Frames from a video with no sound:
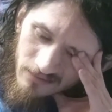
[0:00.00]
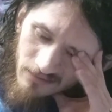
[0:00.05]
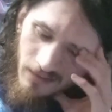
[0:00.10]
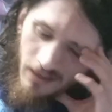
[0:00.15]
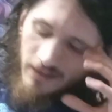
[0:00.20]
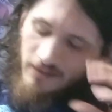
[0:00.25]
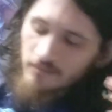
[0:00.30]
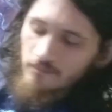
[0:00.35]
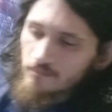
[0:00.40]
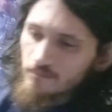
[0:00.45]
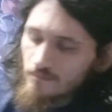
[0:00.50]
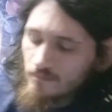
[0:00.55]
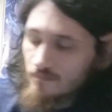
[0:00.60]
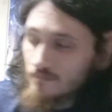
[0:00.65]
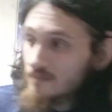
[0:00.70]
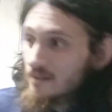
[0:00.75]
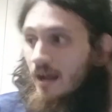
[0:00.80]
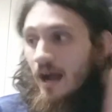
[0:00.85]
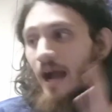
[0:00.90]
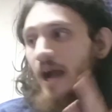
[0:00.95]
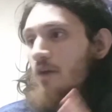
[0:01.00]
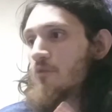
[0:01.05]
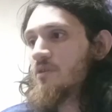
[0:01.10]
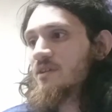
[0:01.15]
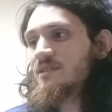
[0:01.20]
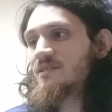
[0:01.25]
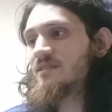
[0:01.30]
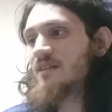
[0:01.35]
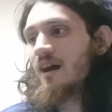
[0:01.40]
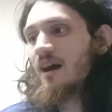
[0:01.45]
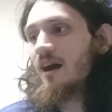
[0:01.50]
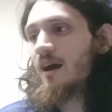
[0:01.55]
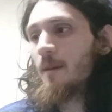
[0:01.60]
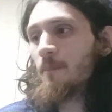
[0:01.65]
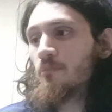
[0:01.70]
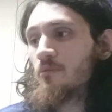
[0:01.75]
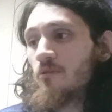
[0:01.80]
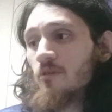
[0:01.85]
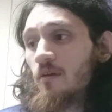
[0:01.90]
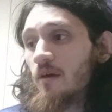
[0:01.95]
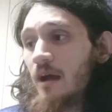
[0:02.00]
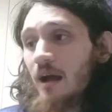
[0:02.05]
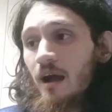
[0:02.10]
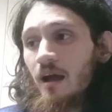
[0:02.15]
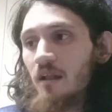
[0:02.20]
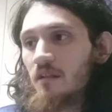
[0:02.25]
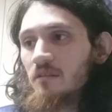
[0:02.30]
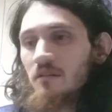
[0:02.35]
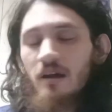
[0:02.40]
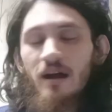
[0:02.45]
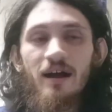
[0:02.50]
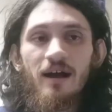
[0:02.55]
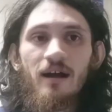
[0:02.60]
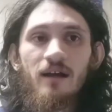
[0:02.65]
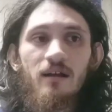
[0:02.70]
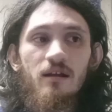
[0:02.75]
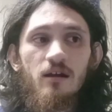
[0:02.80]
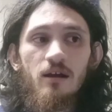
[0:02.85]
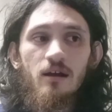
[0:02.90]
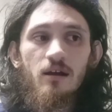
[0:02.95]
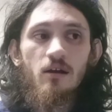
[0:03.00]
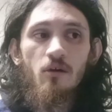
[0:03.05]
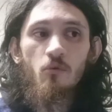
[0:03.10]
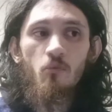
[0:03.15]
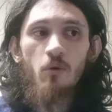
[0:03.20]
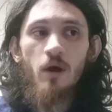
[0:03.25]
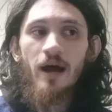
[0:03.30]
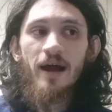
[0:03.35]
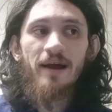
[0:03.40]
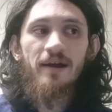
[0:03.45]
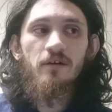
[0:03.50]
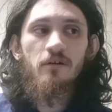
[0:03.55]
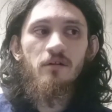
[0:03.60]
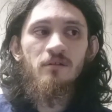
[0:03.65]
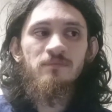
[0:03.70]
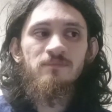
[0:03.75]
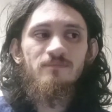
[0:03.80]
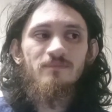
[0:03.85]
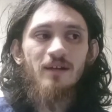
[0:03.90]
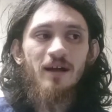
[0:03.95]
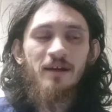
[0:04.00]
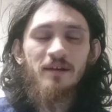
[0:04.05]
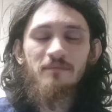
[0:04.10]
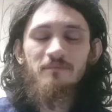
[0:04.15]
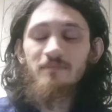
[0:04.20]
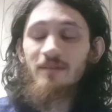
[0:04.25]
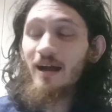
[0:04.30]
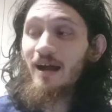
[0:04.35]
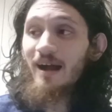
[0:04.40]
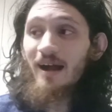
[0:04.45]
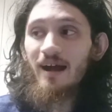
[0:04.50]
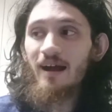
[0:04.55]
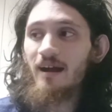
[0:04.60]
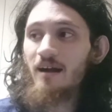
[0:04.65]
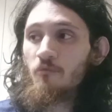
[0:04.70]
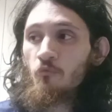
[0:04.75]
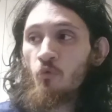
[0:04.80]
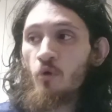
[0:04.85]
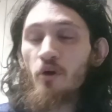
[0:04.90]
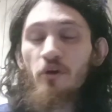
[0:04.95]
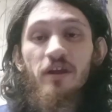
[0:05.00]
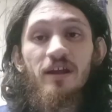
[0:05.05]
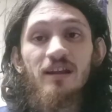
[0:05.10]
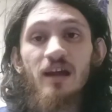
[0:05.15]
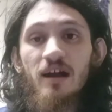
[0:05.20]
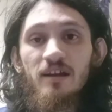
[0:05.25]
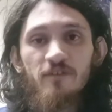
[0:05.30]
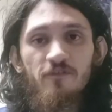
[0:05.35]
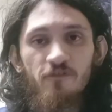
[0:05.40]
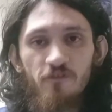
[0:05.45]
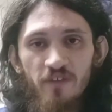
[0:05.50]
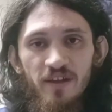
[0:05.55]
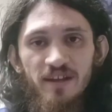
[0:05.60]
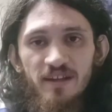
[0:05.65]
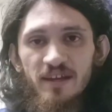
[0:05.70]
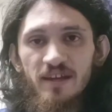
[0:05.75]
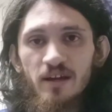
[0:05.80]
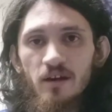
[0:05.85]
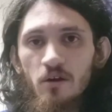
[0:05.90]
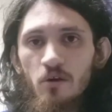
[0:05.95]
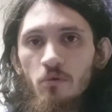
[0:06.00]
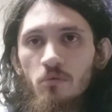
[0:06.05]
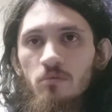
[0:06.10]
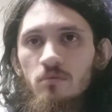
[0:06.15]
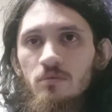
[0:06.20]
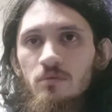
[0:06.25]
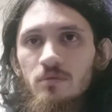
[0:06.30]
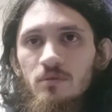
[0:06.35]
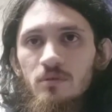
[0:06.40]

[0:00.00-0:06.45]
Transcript: like, I was up a while, like, working on a video.